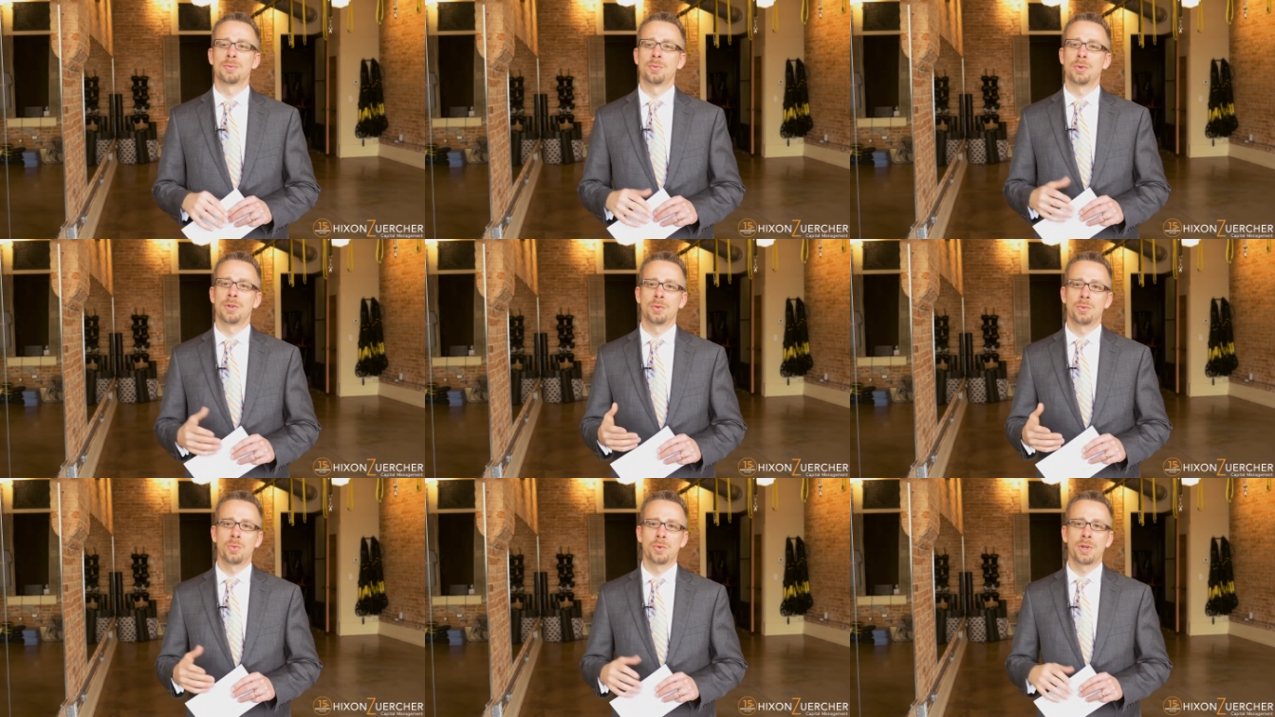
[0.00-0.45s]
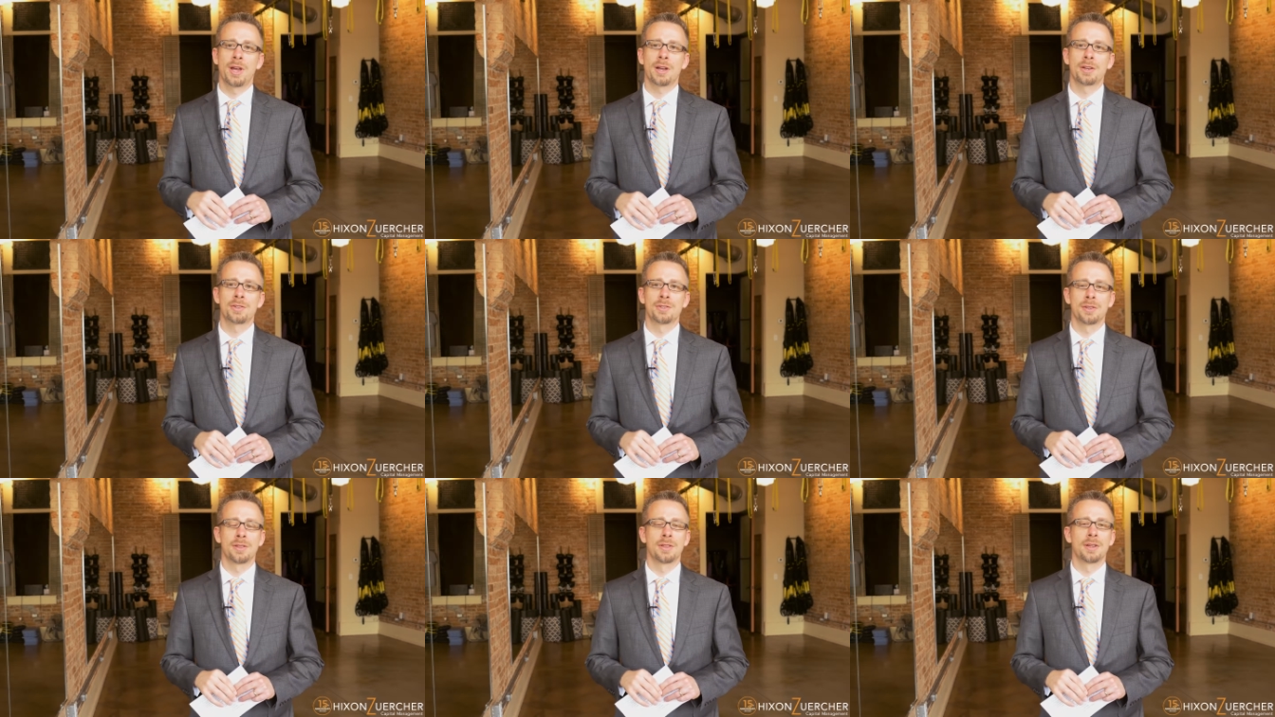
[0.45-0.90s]
Well, we
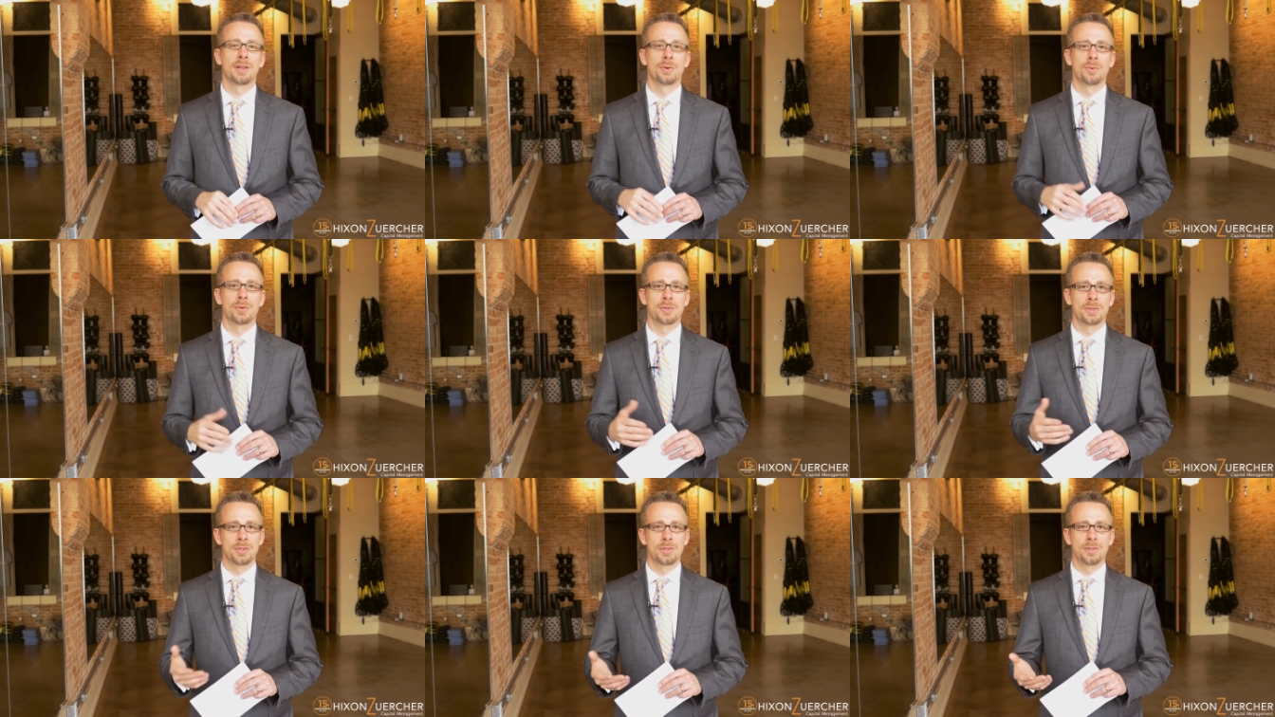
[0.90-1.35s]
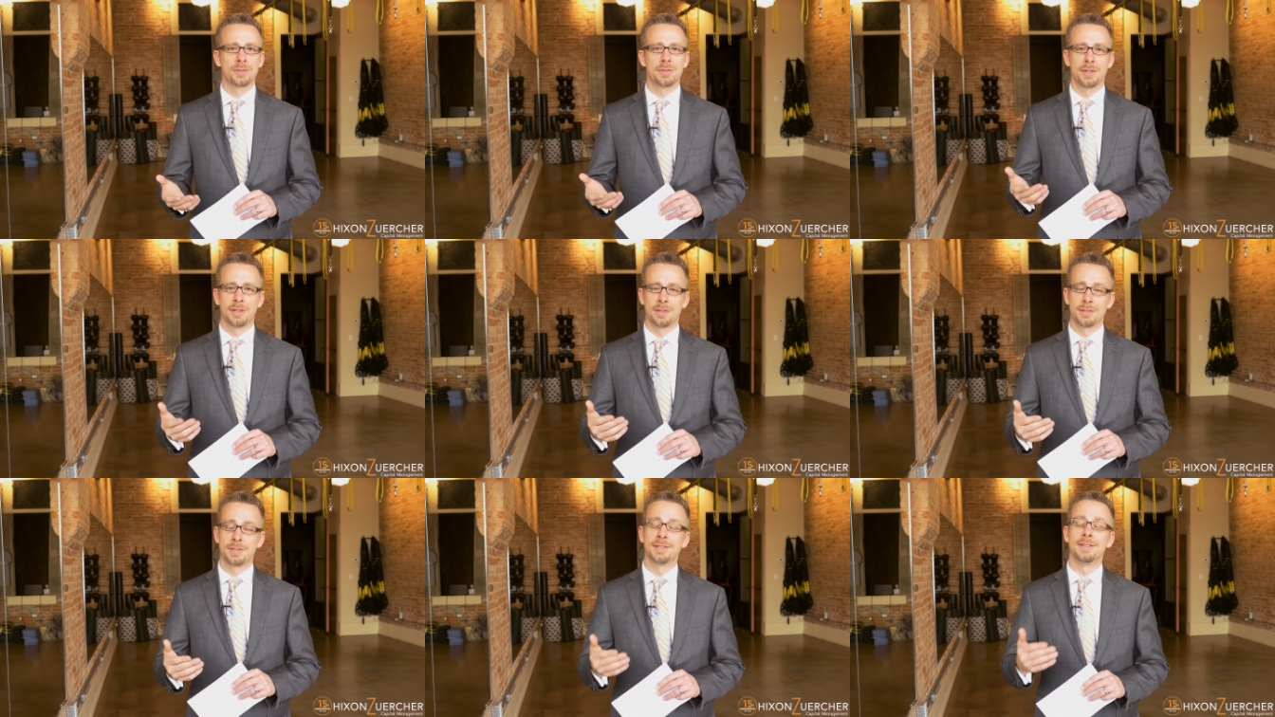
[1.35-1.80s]
actually think it was good
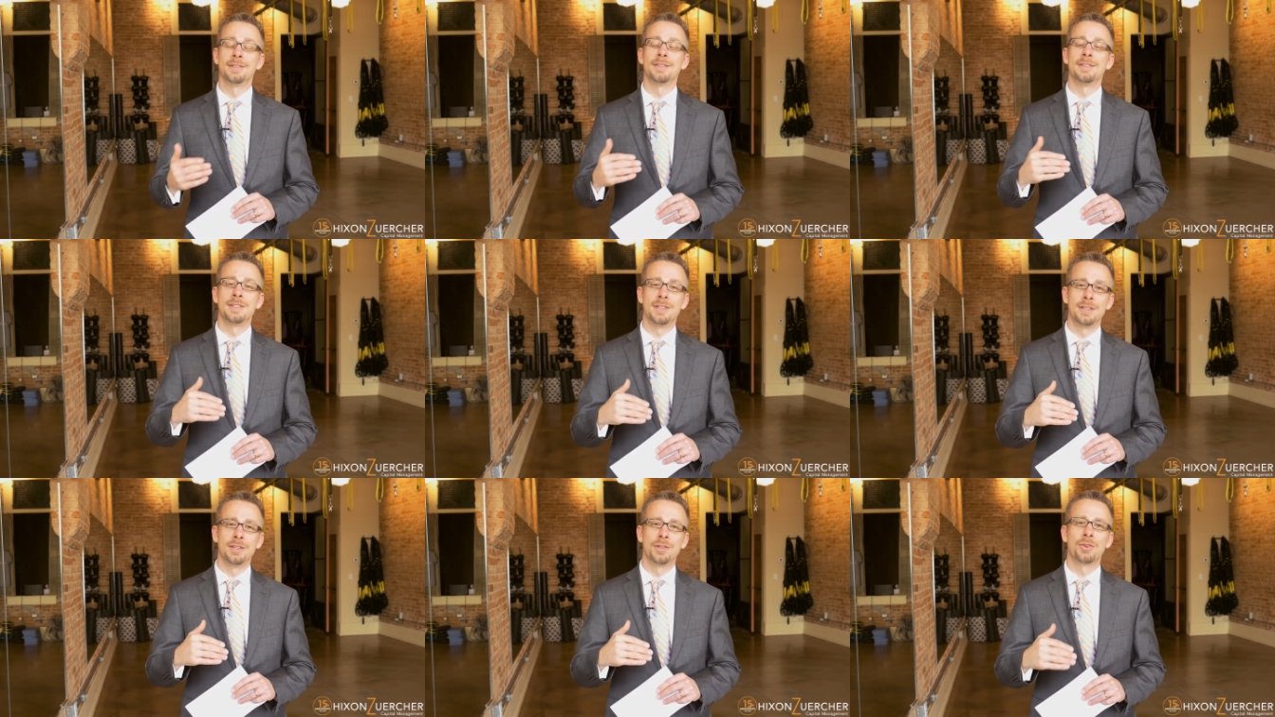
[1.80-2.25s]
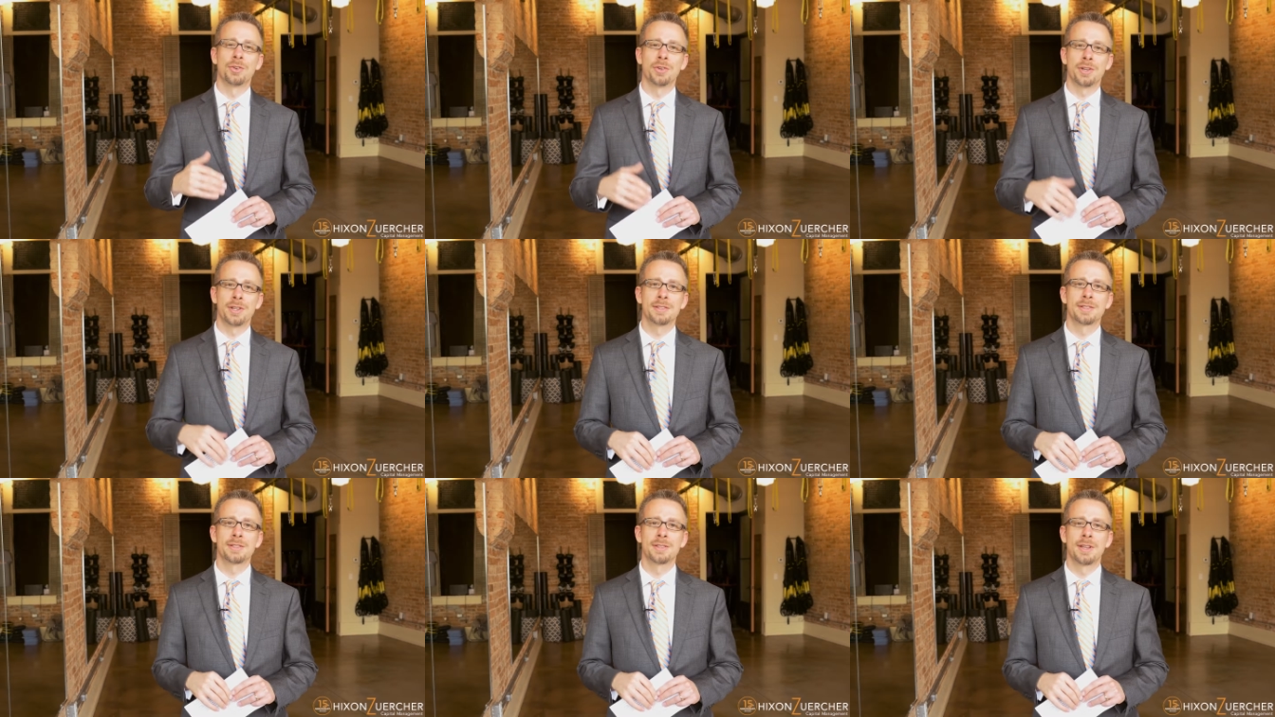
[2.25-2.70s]
that it didn't
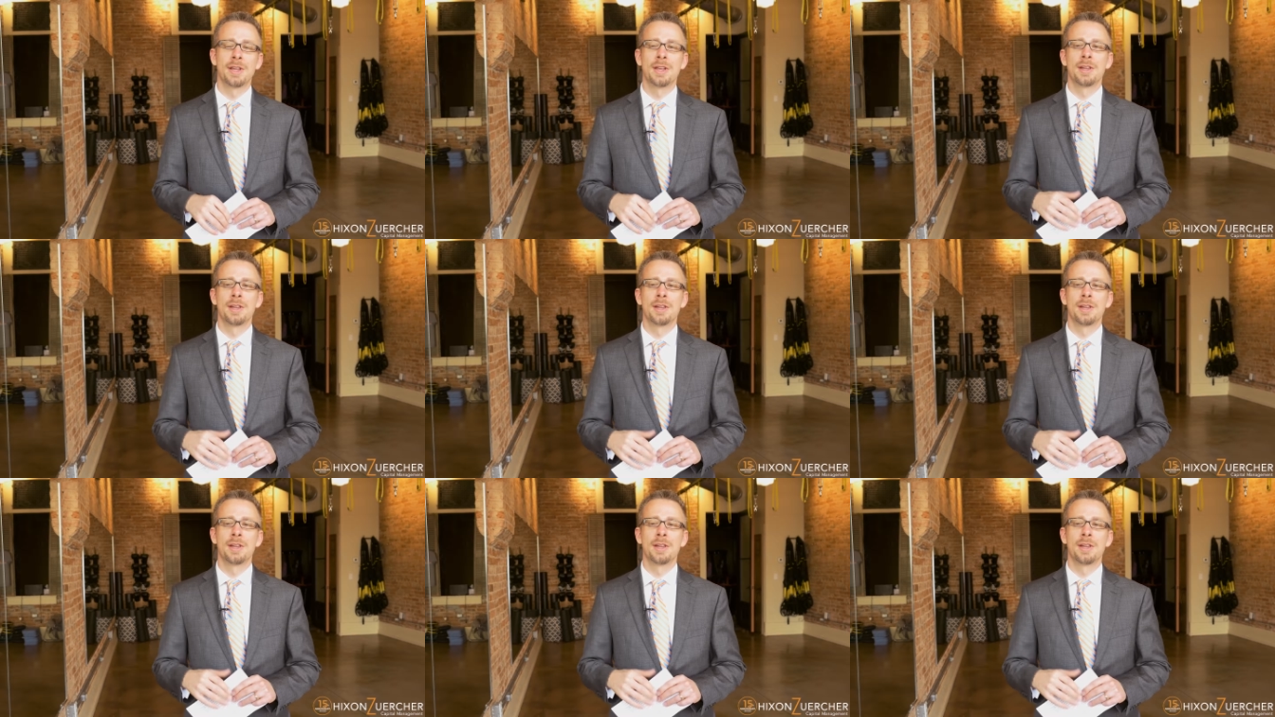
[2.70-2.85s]
decrease.